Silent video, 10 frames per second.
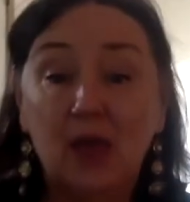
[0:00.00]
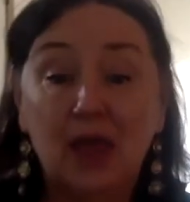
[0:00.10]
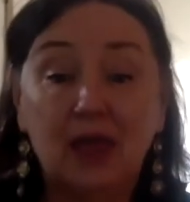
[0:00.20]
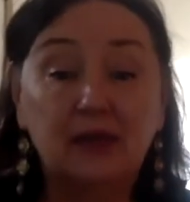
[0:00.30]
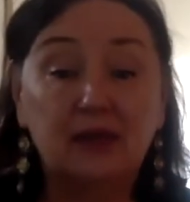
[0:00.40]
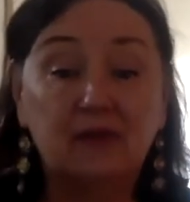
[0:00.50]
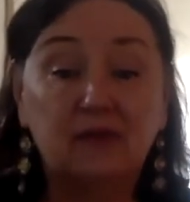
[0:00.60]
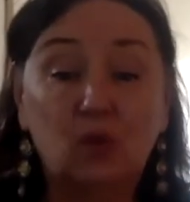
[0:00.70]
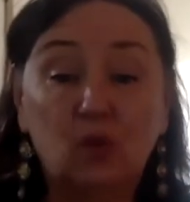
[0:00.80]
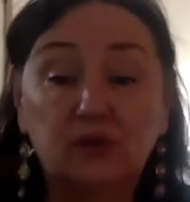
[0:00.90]
And of
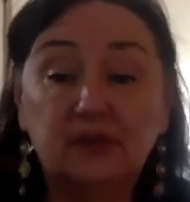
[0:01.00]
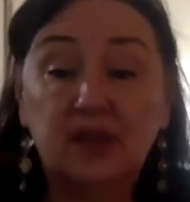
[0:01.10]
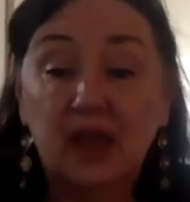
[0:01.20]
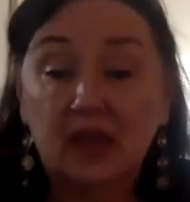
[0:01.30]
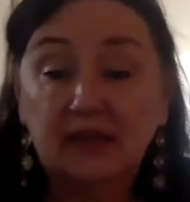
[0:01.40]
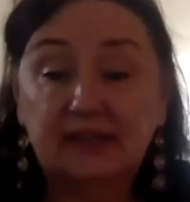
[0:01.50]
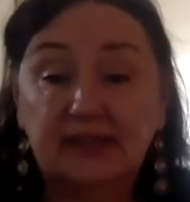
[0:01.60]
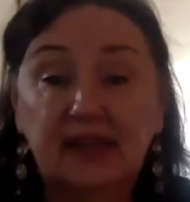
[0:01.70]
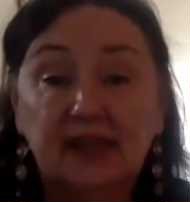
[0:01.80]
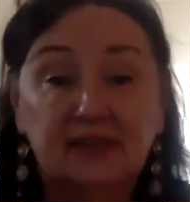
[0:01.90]
course,
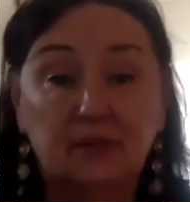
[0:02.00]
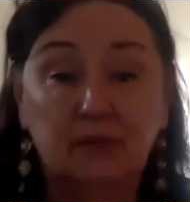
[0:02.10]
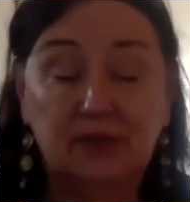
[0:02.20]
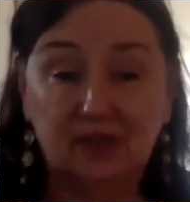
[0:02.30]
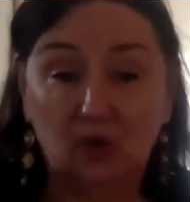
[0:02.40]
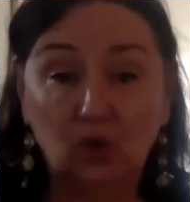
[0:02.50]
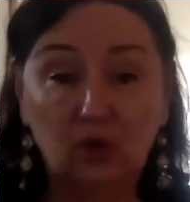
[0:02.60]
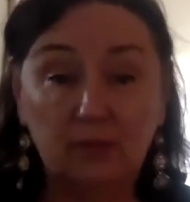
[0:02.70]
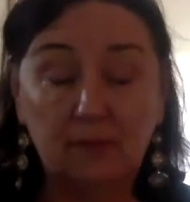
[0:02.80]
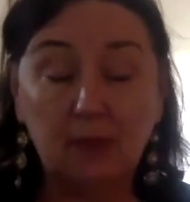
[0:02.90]
singing some of these
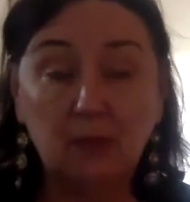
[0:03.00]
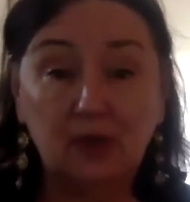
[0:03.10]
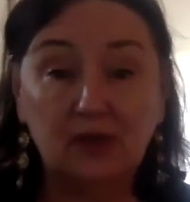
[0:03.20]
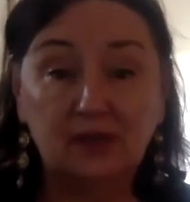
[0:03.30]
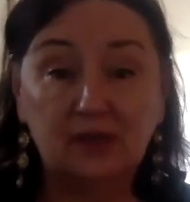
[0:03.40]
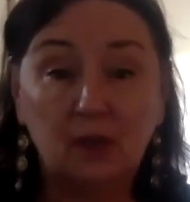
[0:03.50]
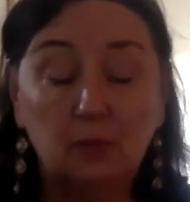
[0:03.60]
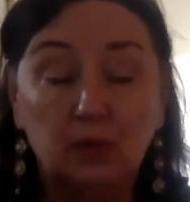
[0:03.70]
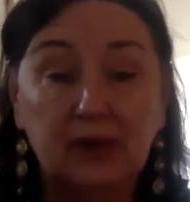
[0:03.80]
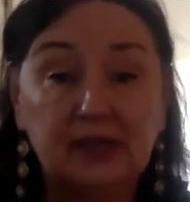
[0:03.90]
early memories
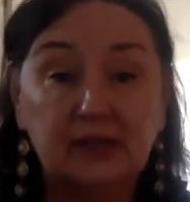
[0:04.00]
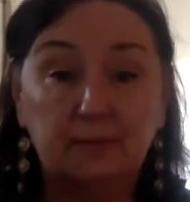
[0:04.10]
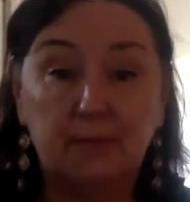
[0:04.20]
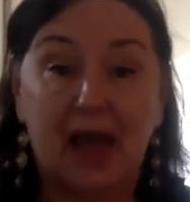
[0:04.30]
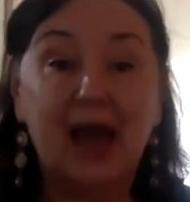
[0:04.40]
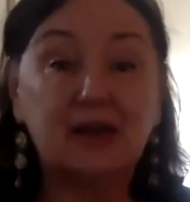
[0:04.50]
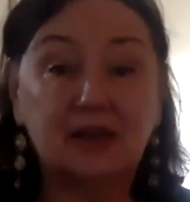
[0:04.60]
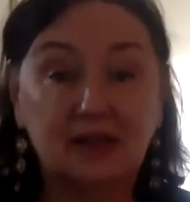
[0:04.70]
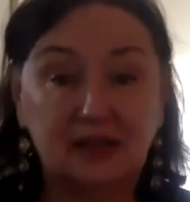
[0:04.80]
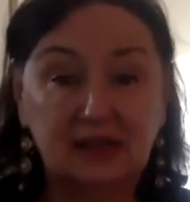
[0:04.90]
brings
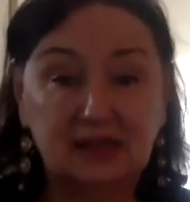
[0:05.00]
back